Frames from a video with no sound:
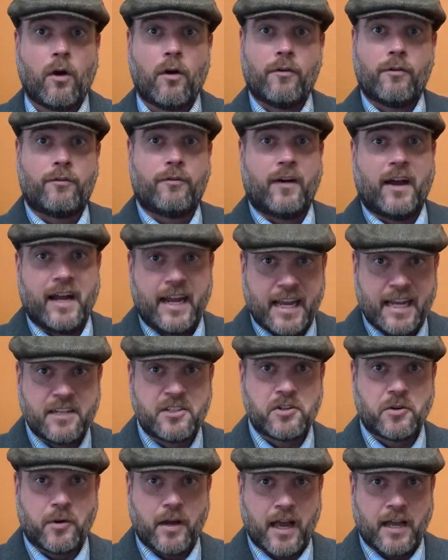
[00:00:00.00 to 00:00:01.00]

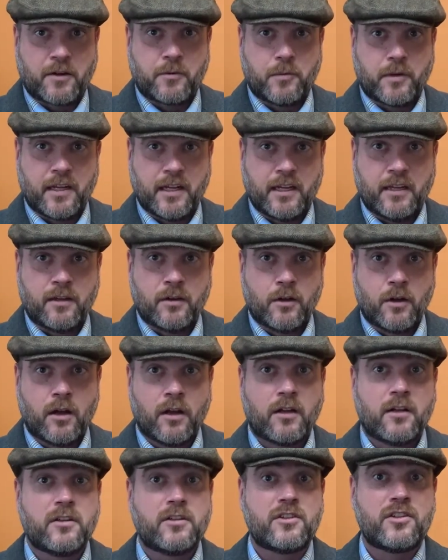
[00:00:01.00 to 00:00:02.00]
financial equity,
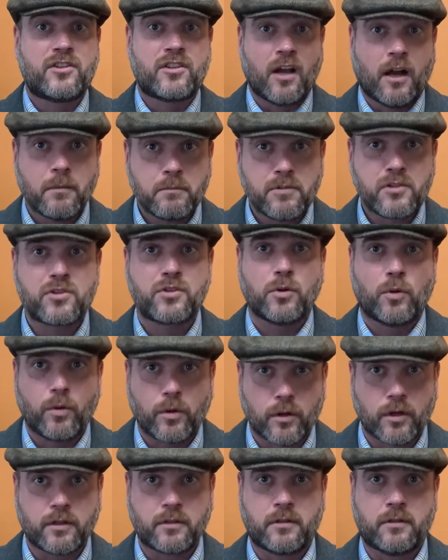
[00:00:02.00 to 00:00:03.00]
some
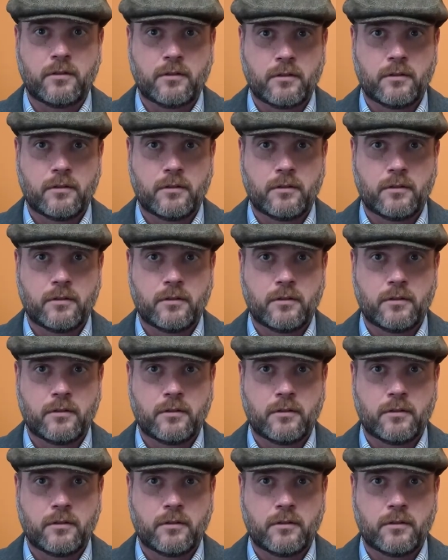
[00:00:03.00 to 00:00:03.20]
sort